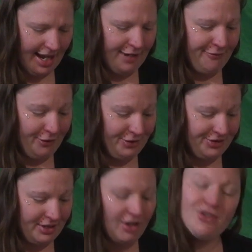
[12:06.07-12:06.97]

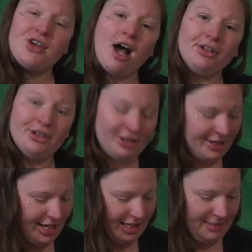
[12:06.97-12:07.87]
adverse
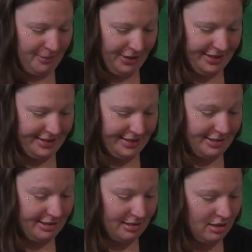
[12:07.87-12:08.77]
childhood
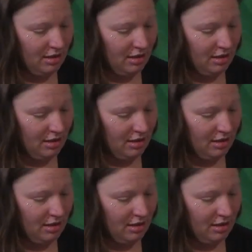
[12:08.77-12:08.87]
experiences.